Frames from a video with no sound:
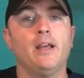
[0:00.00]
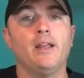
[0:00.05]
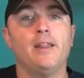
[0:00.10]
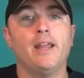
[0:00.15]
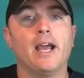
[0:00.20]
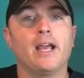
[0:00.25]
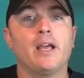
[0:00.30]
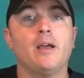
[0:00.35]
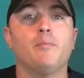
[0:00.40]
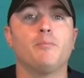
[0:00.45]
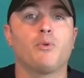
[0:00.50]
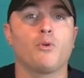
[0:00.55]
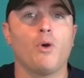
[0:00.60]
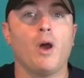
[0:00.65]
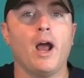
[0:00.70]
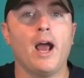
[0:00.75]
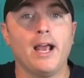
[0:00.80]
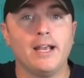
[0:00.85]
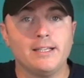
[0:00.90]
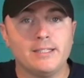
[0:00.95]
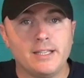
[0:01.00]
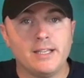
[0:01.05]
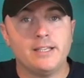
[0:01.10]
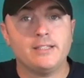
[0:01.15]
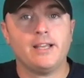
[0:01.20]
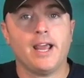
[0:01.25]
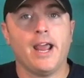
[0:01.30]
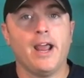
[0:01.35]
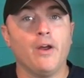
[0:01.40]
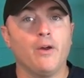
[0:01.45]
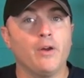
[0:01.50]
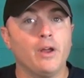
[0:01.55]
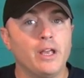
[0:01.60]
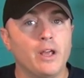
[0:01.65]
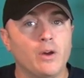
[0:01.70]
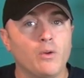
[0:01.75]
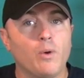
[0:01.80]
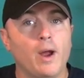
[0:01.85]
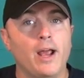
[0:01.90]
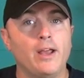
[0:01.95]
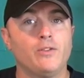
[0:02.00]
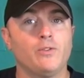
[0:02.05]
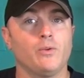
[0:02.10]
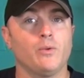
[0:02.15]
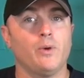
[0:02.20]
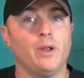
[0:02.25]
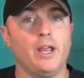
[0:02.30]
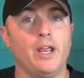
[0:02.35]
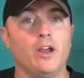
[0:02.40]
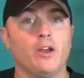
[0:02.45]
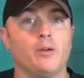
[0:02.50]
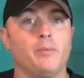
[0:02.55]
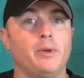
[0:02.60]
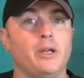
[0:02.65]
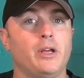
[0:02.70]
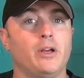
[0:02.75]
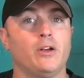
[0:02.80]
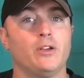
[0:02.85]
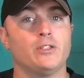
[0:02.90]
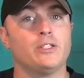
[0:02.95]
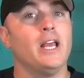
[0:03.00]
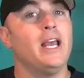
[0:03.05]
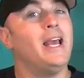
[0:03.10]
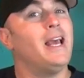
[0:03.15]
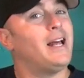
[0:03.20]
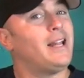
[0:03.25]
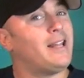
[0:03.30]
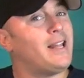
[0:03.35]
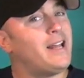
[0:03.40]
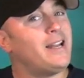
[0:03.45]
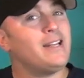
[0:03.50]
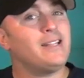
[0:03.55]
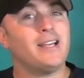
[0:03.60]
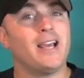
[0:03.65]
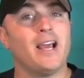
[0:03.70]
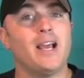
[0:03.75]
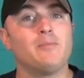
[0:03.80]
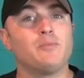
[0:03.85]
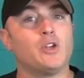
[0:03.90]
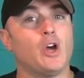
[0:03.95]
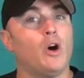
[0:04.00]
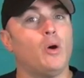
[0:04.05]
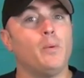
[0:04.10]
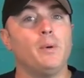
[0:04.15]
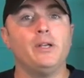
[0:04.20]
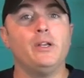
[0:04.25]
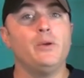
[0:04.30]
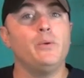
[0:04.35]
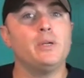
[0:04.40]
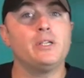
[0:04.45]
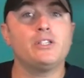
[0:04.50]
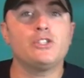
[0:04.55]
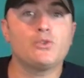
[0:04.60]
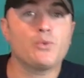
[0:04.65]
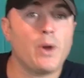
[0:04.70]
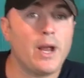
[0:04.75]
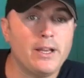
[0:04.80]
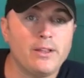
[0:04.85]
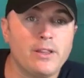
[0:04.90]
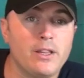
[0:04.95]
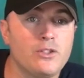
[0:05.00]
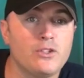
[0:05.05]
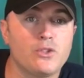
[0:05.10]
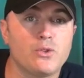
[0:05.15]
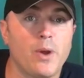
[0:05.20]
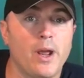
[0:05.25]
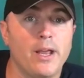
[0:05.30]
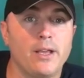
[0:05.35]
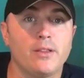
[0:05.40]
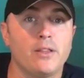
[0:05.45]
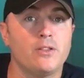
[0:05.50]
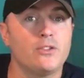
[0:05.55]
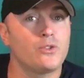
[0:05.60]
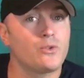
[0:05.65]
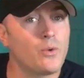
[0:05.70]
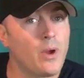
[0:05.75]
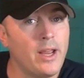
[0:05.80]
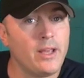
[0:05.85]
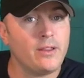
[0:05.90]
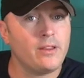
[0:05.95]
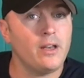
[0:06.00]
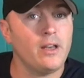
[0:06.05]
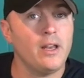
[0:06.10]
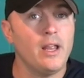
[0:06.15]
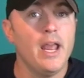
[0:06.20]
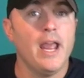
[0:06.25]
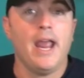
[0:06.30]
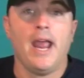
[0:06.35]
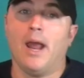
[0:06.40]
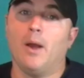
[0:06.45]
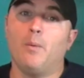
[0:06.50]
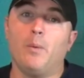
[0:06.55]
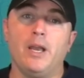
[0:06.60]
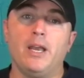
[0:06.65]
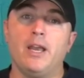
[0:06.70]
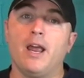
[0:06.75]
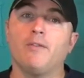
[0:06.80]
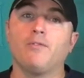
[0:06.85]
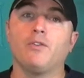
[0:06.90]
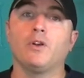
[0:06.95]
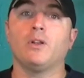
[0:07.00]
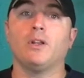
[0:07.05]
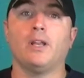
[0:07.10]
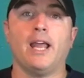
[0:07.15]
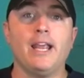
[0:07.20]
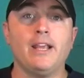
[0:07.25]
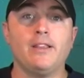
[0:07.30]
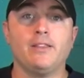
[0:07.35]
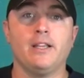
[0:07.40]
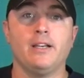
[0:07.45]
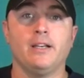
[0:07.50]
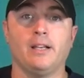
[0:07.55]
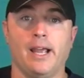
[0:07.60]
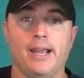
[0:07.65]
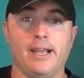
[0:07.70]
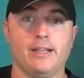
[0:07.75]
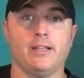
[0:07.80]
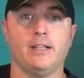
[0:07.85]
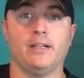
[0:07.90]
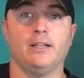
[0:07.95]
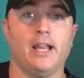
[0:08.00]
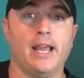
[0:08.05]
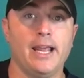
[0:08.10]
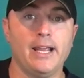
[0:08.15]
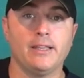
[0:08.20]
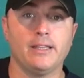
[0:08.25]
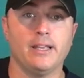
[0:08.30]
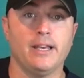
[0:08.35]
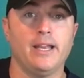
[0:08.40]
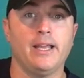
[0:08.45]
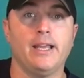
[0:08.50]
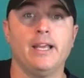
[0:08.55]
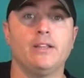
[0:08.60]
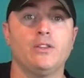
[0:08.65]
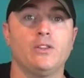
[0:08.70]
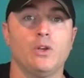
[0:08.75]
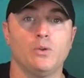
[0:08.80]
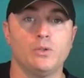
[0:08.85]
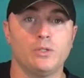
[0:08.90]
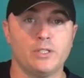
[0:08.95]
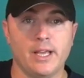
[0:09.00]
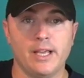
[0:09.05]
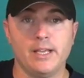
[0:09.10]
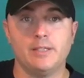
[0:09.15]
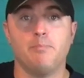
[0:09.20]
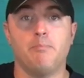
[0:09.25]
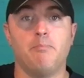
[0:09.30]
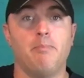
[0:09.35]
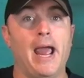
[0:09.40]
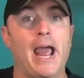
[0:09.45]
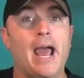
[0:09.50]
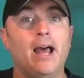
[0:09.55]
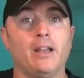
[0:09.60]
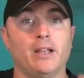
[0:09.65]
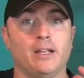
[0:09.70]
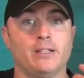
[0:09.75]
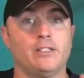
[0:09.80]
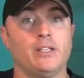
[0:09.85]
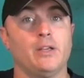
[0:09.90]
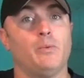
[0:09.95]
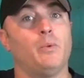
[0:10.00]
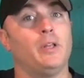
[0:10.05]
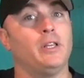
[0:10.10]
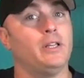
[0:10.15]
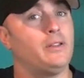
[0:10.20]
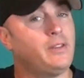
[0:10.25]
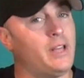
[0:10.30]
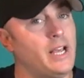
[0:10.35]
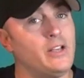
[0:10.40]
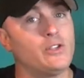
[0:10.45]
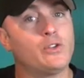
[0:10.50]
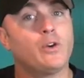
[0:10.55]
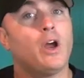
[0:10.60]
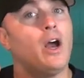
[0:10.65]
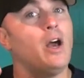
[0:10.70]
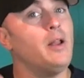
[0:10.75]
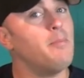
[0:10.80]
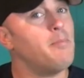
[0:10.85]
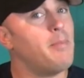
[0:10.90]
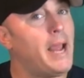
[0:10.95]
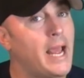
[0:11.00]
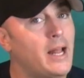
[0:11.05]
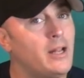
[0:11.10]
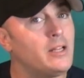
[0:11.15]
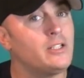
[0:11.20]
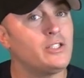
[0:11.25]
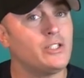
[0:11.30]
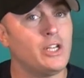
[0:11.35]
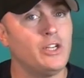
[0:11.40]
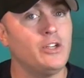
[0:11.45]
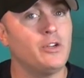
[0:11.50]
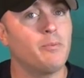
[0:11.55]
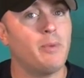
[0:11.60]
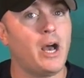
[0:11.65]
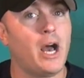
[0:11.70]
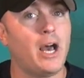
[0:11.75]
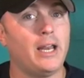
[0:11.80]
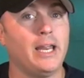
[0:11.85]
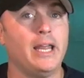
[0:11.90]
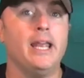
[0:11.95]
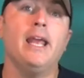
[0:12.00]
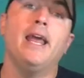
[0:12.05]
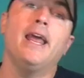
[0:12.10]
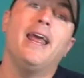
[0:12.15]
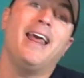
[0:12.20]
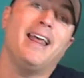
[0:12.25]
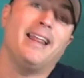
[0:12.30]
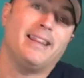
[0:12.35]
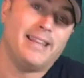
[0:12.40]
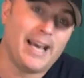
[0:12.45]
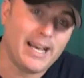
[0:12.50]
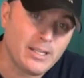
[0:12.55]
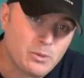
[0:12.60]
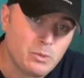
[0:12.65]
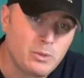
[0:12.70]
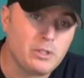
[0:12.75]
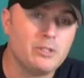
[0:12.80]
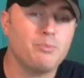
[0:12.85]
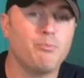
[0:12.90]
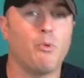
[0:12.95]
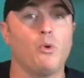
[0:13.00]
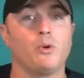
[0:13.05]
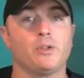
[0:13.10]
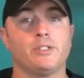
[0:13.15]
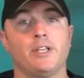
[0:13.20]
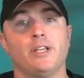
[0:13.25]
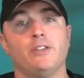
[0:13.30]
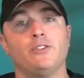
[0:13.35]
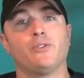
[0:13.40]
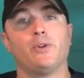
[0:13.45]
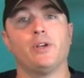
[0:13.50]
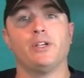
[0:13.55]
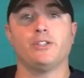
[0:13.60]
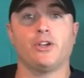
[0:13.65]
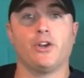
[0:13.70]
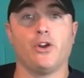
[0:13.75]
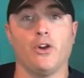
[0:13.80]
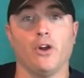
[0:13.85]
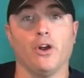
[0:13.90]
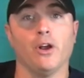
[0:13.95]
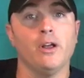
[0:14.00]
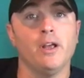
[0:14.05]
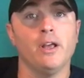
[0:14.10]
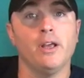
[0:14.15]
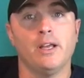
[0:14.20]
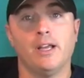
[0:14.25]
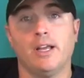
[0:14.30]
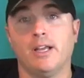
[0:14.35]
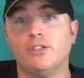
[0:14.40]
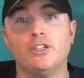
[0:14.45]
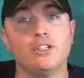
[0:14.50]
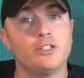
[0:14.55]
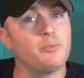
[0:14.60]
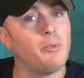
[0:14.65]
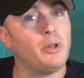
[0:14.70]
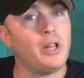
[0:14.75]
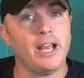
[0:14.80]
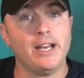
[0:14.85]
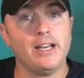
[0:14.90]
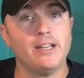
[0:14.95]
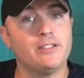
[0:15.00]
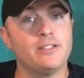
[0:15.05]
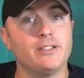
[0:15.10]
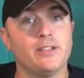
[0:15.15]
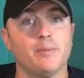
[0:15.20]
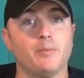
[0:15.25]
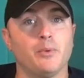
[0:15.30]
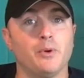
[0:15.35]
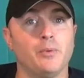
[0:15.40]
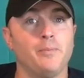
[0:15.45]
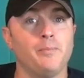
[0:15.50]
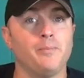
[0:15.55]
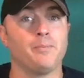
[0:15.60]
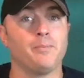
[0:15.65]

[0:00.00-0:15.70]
that comprise this area right through here, because a lot of times all we do is strengthen, strengthen, strengthen, and we never lengthen, lengthen, lengthen and get those things balanced. And when things are unbalanced in your body, that's when sports injuries occur. It's just plain and simple.